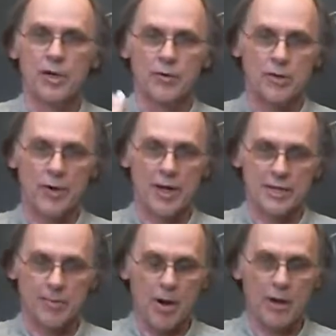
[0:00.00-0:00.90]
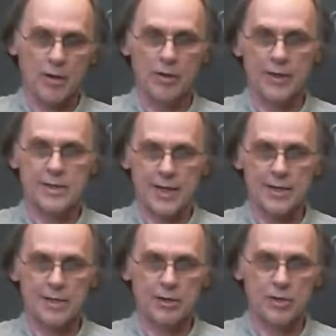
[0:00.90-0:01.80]
which creates a particle that's that
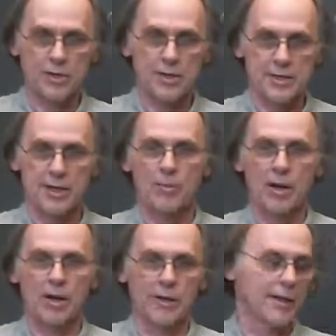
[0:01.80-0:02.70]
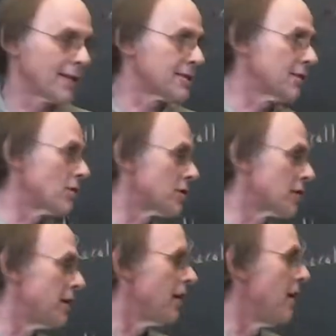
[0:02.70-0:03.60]
solution, a single particle of that solution.
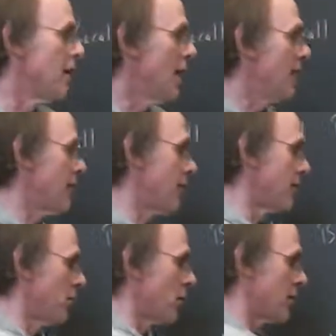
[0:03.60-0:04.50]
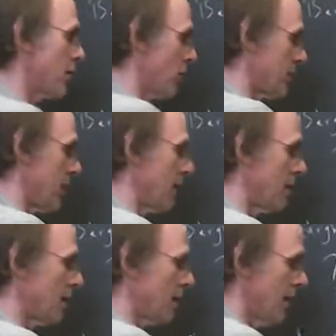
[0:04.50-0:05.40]
And then if you want to know what the
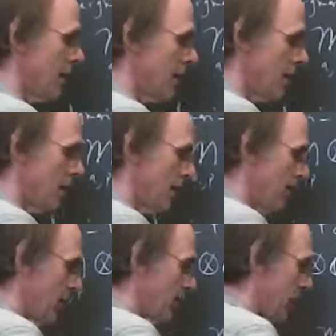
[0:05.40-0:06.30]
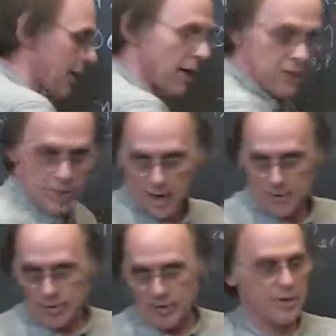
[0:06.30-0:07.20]
annihilation
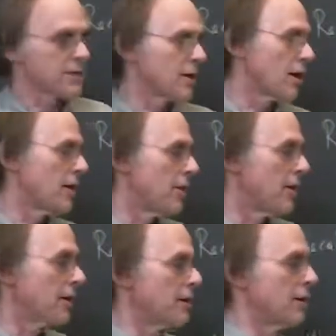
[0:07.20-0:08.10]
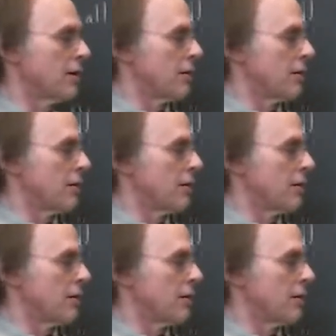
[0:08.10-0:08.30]
operators are, they're going to